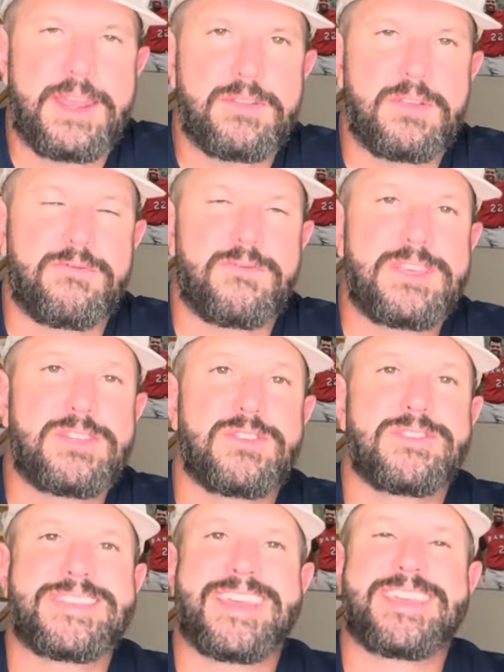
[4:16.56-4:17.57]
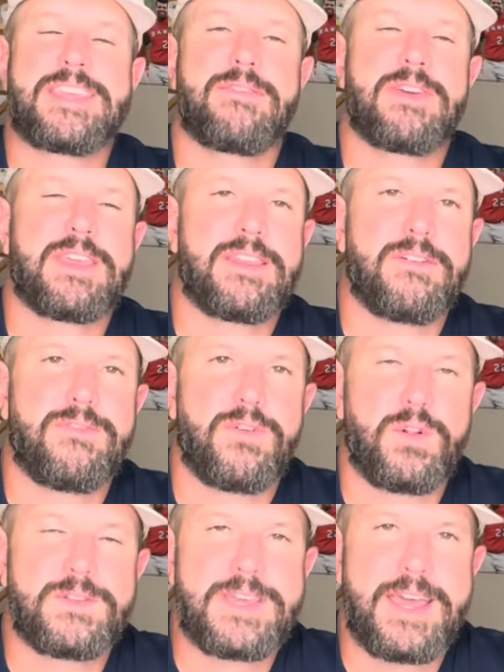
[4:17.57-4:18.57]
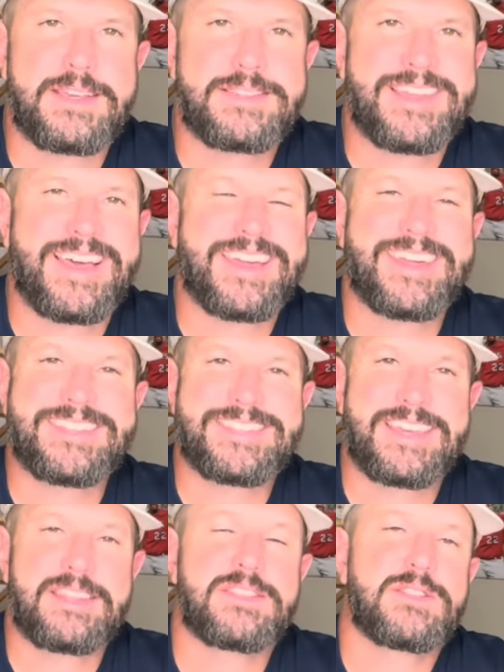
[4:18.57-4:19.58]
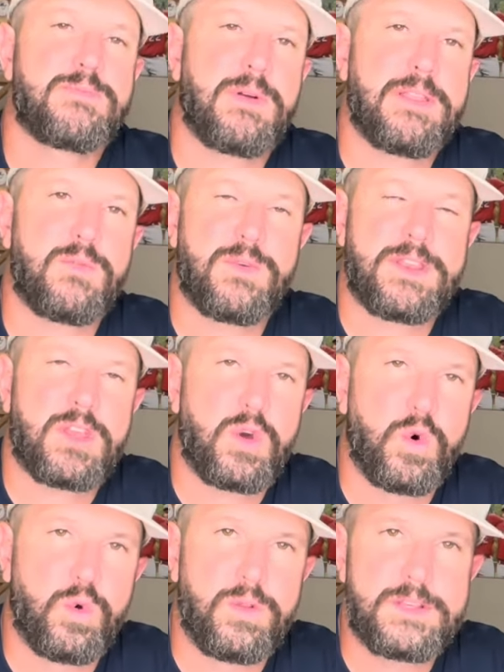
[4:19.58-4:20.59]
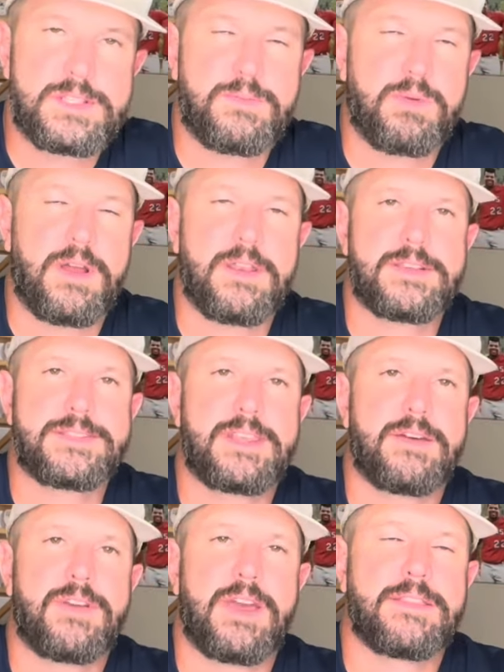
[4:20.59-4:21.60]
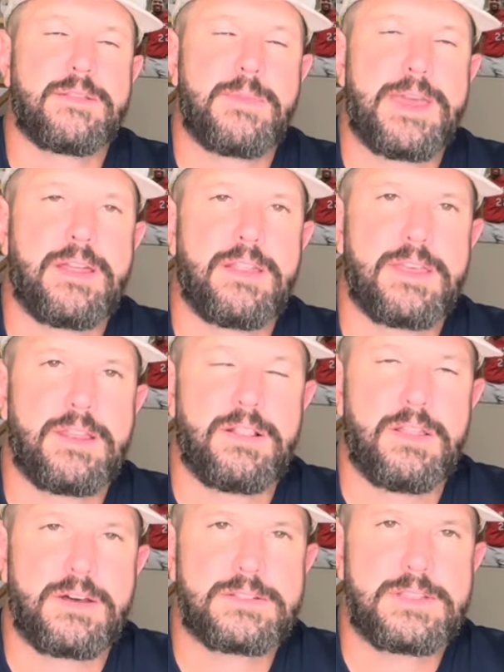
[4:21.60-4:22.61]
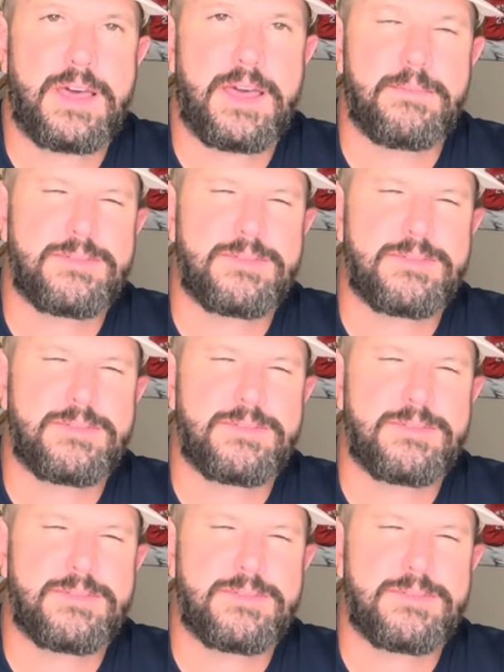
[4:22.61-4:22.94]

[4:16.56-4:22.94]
out the features and giving it a full test, I gotta say this is probably one of the coolest products that I've gotten in the mail in a long time.